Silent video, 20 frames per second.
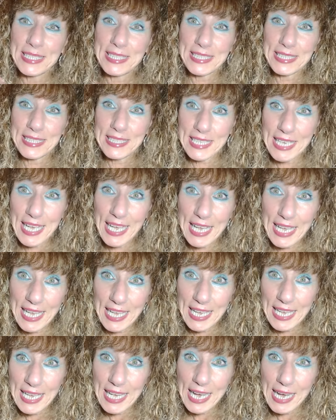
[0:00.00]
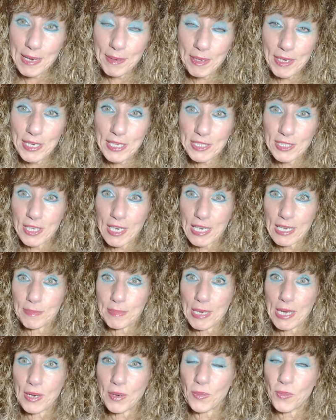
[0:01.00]
today I'm going to talk
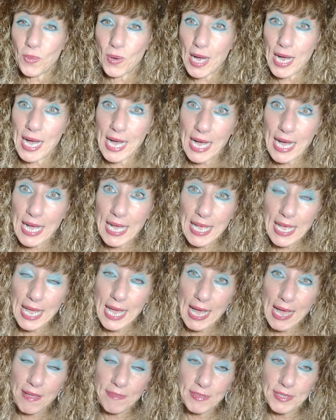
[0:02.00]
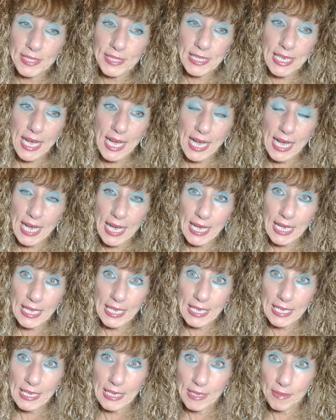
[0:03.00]
about why haven't
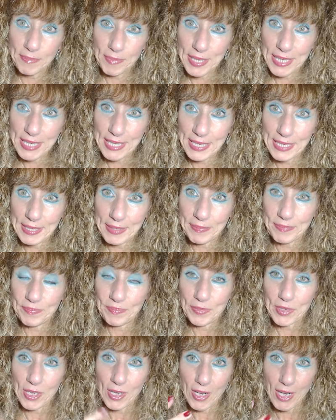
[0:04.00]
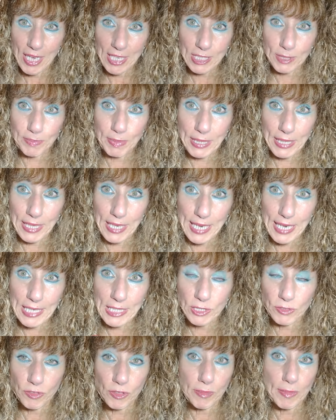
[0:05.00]
I been
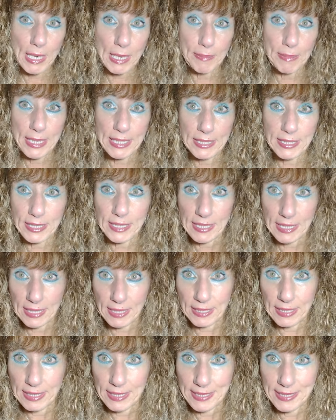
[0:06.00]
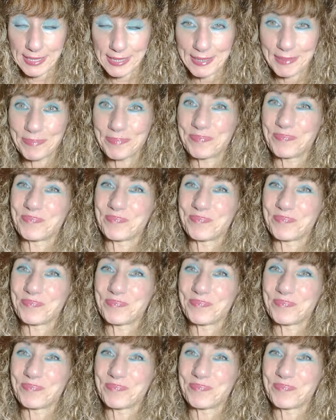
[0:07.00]
hospitalized for my mental illness.